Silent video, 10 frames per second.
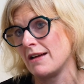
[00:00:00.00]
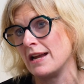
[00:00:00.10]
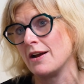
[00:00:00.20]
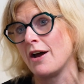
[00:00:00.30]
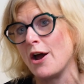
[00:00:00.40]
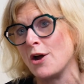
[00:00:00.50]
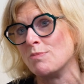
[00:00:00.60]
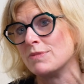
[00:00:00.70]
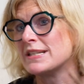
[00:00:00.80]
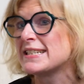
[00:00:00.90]
in a
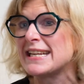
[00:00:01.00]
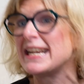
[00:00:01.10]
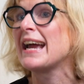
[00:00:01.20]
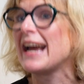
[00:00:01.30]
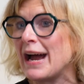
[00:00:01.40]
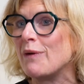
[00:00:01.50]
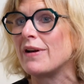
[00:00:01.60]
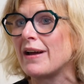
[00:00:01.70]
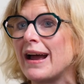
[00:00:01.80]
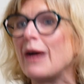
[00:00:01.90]
home to see how
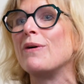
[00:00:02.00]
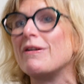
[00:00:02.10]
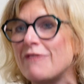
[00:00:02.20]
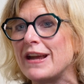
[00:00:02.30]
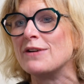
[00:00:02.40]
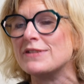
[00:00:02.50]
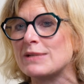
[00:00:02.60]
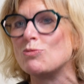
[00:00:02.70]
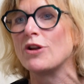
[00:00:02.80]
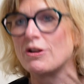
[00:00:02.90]
it feels
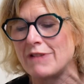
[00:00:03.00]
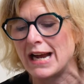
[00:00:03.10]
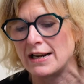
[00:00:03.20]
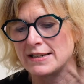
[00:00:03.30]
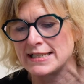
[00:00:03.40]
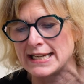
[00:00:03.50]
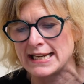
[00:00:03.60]
and what the reality